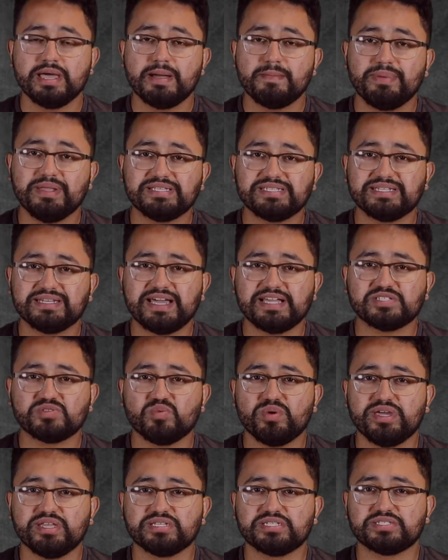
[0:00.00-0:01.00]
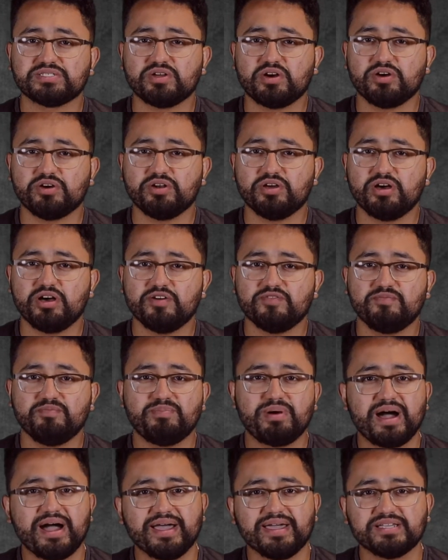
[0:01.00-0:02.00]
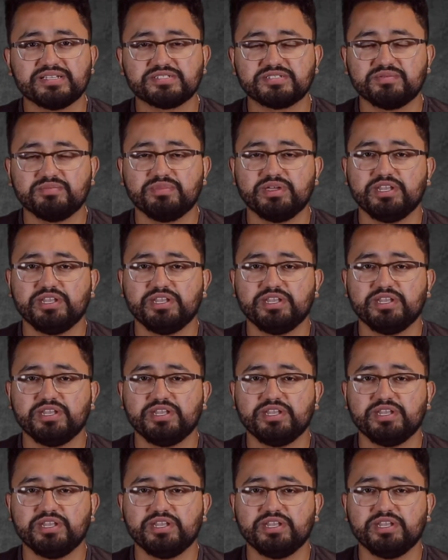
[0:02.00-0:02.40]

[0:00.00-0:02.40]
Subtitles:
but it's a nice way to start off buying some